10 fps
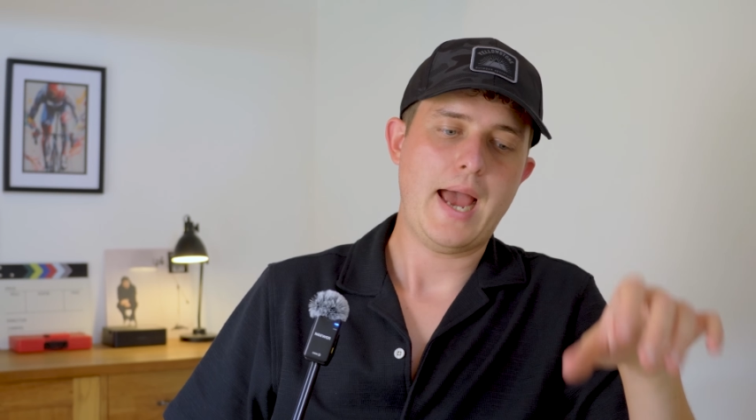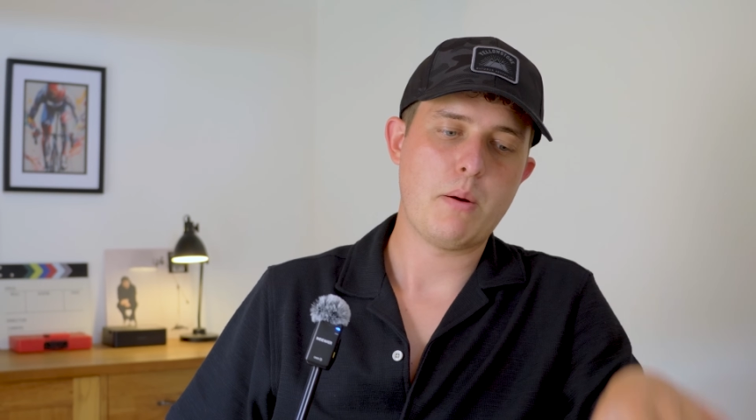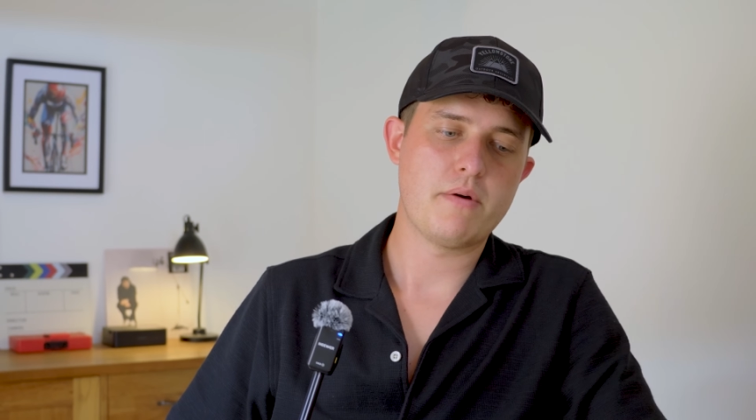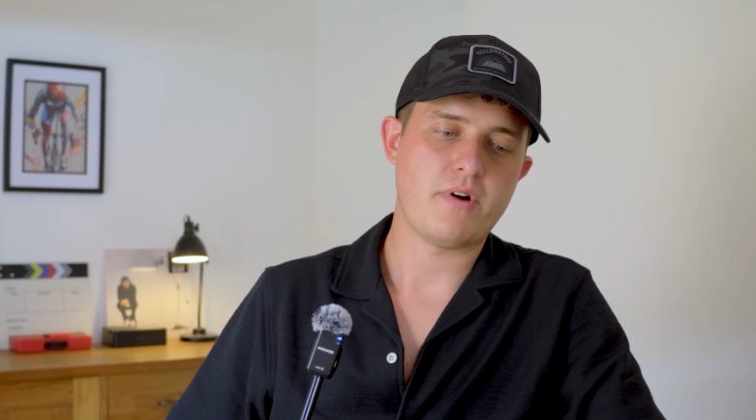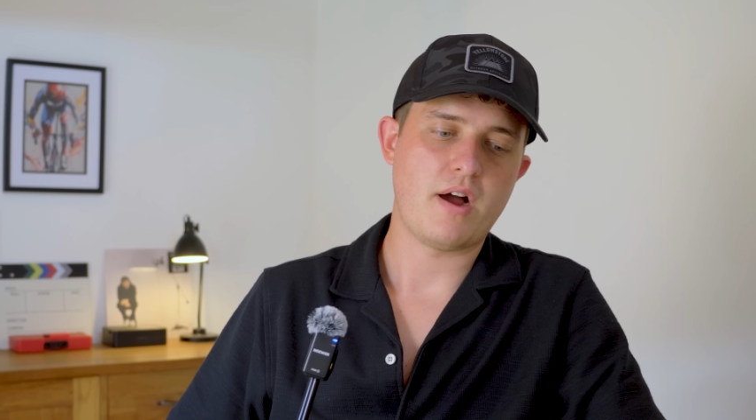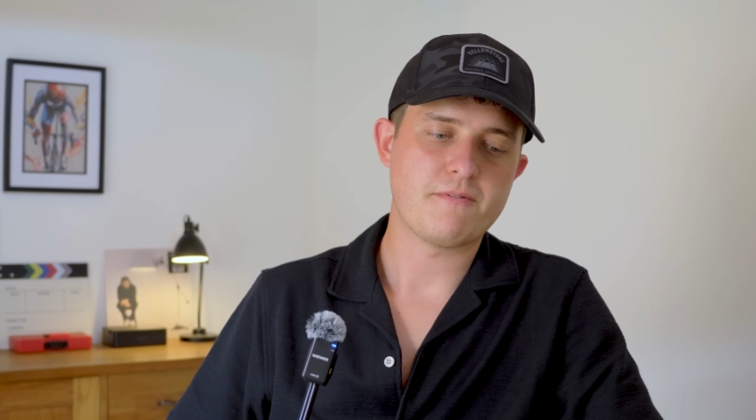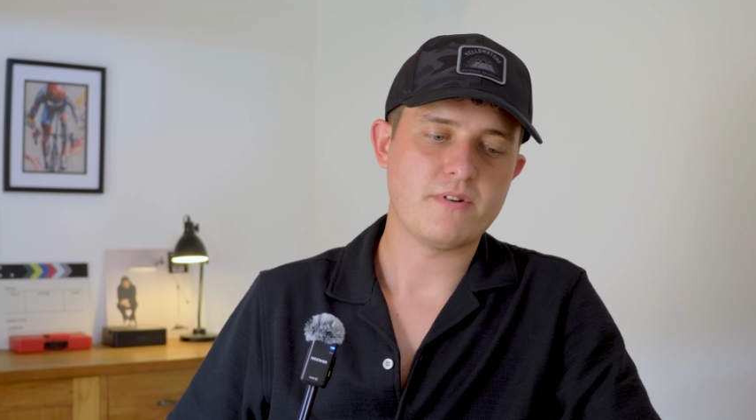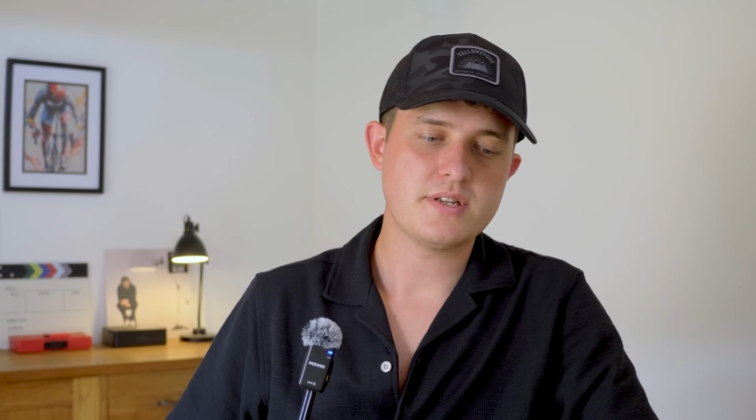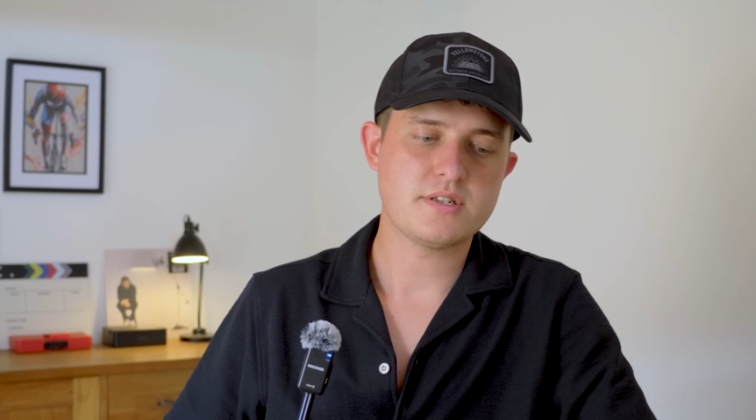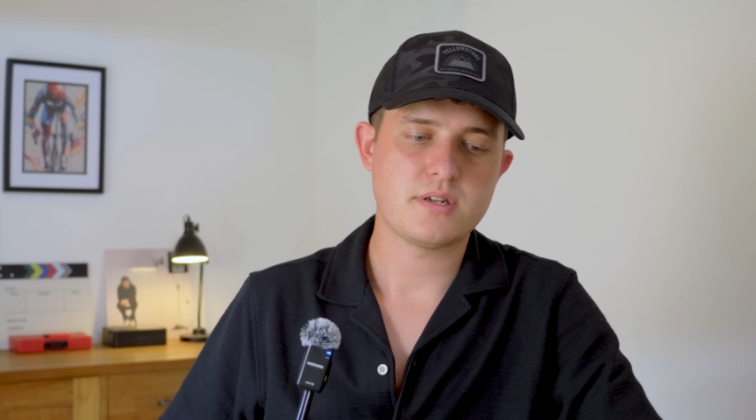However, I
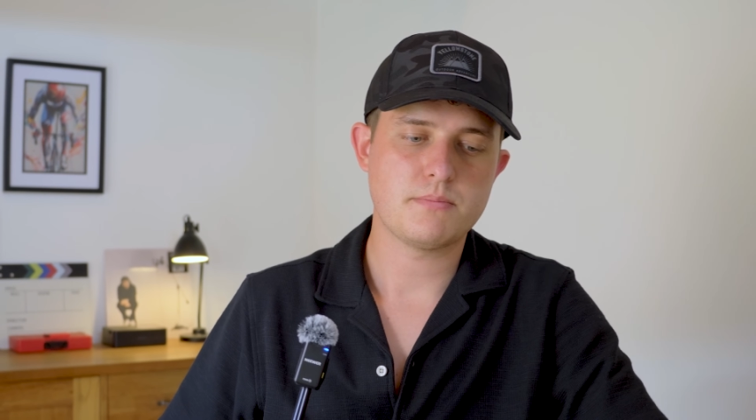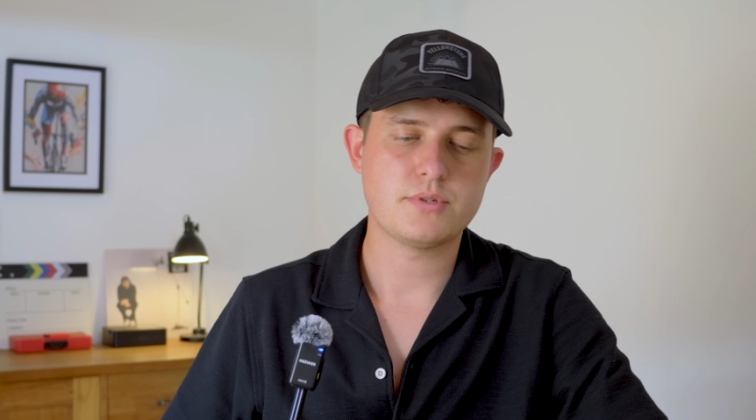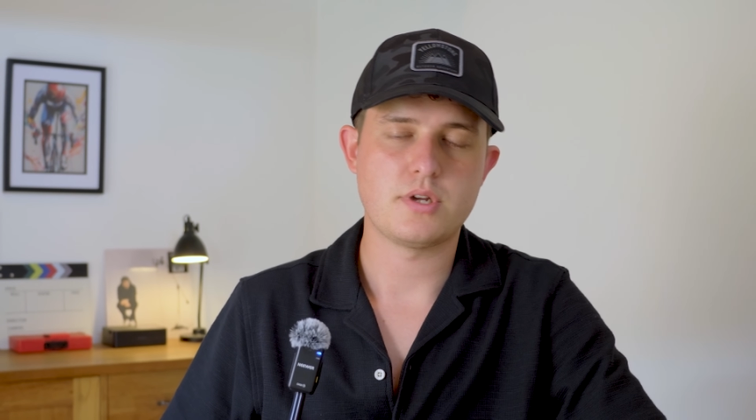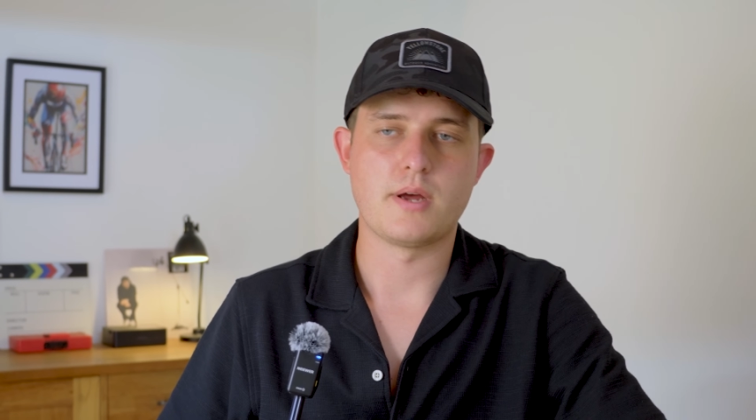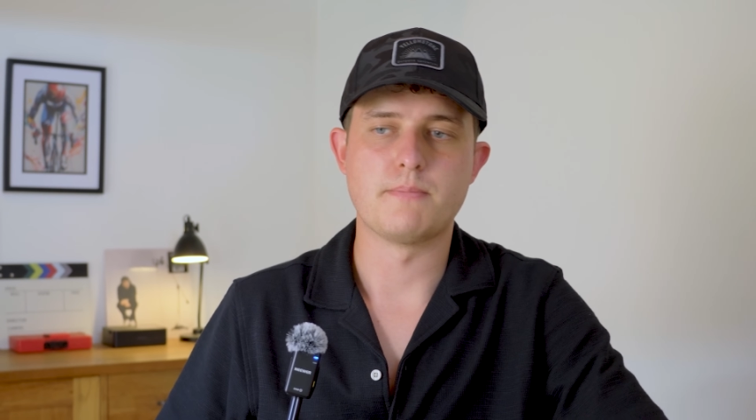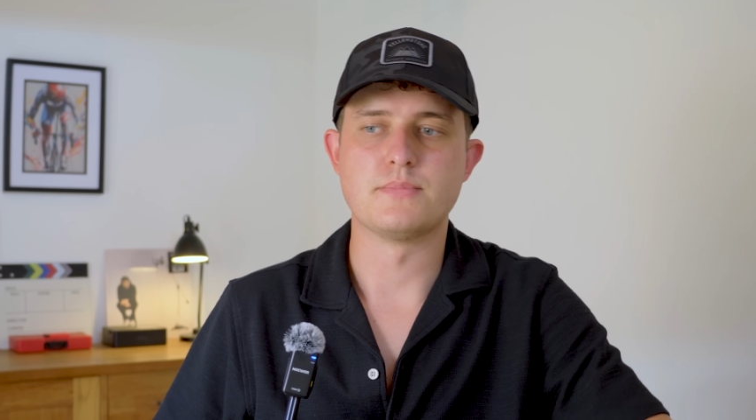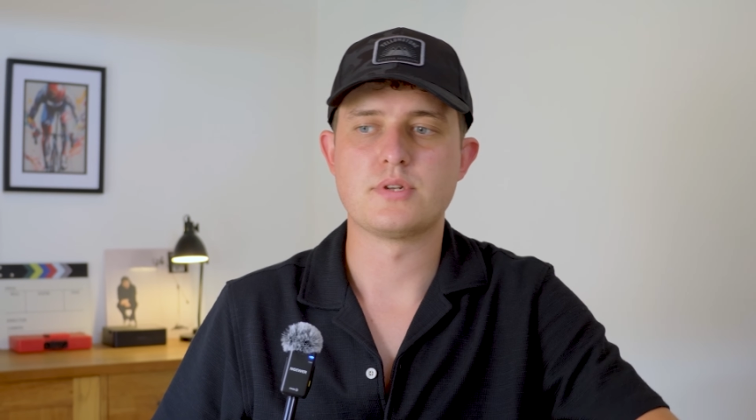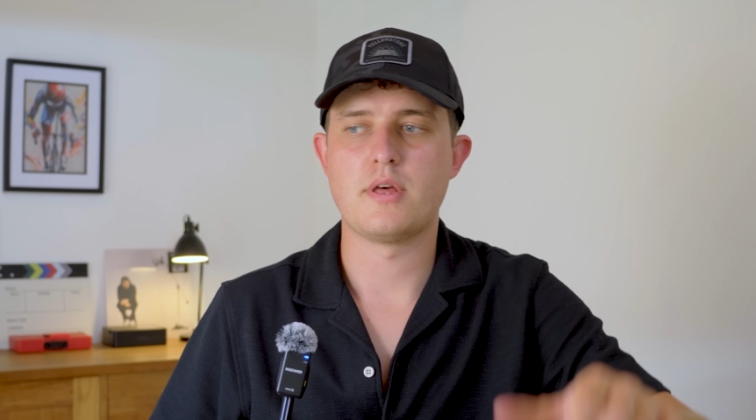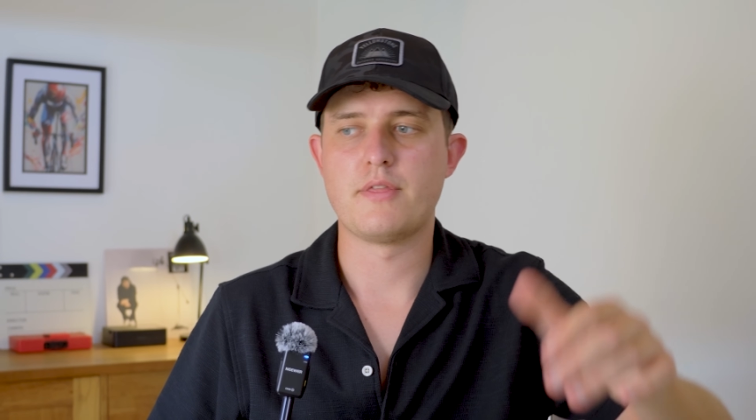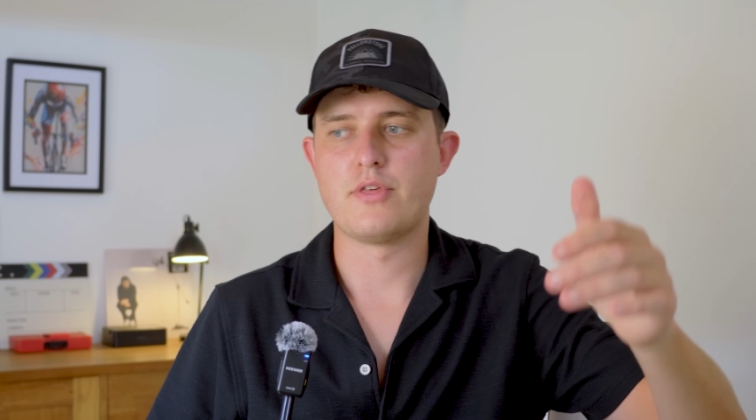find
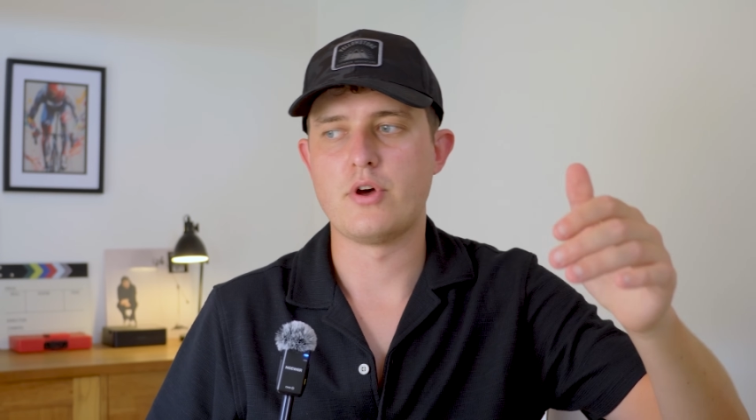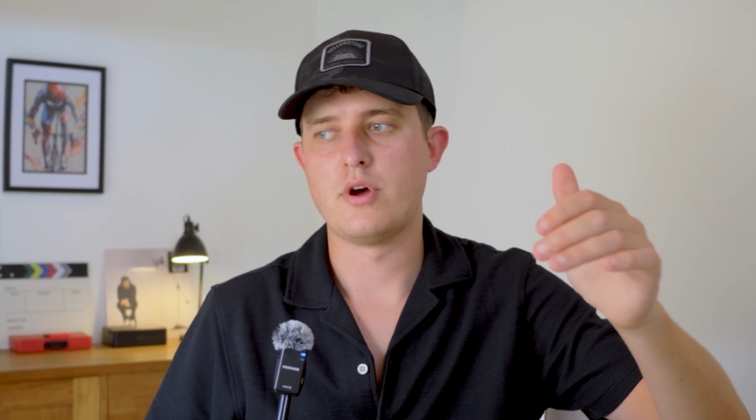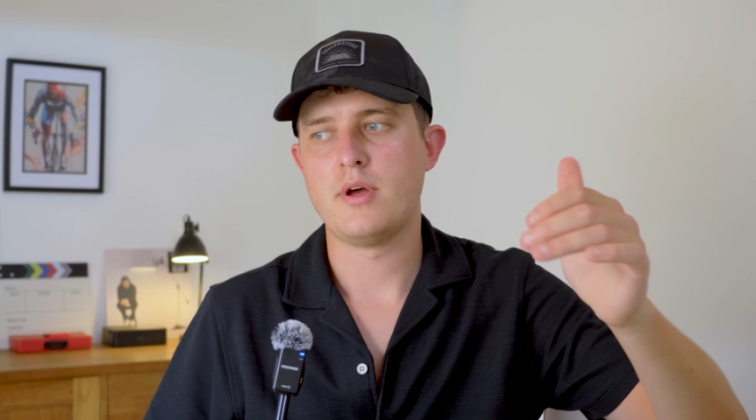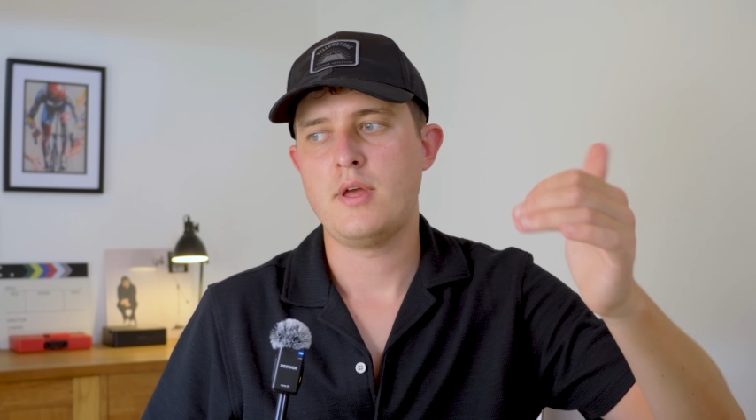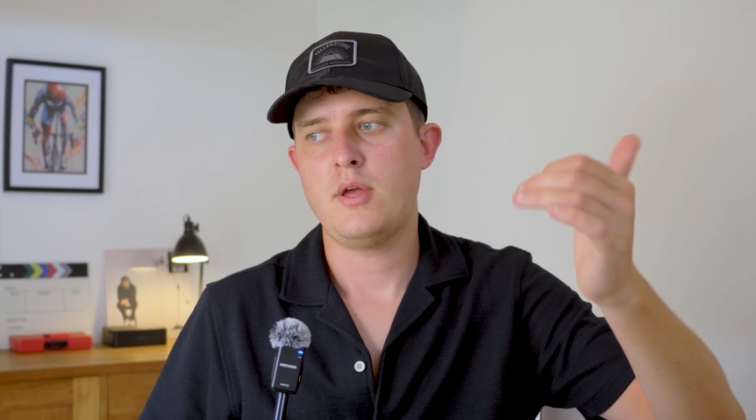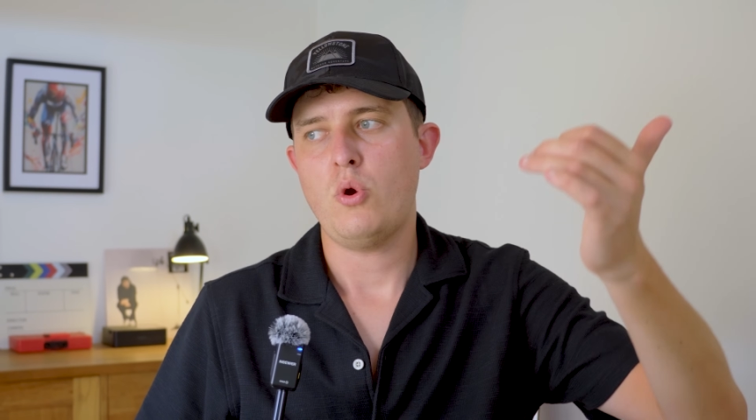sometimes that